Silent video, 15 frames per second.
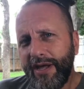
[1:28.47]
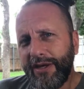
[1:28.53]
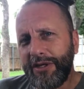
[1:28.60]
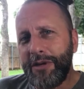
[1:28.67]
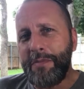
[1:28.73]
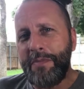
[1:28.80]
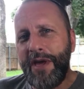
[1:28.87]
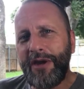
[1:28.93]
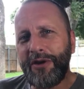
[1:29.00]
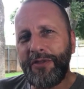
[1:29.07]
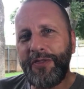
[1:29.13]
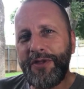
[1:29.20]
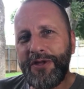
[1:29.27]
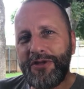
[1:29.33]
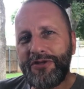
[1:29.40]
get better at
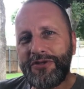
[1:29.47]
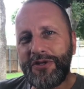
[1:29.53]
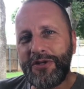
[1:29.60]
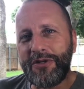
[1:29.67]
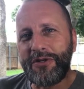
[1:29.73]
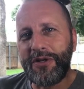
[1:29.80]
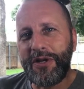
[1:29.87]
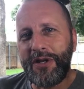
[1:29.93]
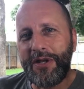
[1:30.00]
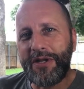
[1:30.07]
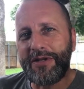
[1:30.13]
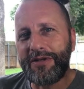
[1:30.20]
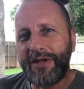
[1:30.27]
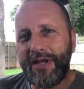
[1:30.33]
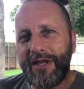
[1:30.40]
this
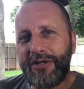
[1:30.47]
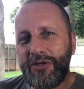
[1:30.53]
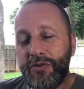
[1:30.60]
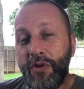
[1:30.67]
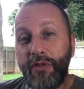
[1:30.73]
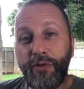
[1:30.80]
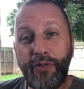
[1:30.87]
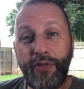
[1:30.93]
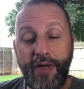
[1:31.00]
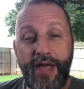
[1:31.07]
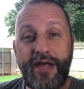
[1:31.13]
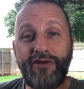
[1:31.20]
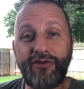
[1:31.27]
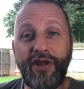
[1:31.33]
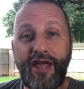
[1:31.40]
and do other
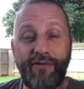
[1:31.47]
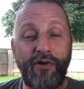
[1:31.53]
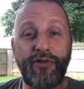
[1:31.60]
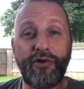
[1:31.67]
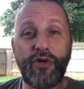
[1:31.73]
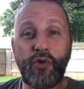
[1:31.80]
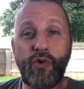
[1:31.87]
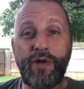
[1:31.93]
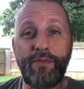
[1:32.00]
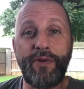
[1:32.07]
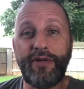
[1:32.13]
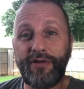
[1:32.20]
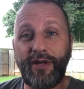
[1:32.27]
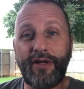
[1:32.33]
things and have other equipment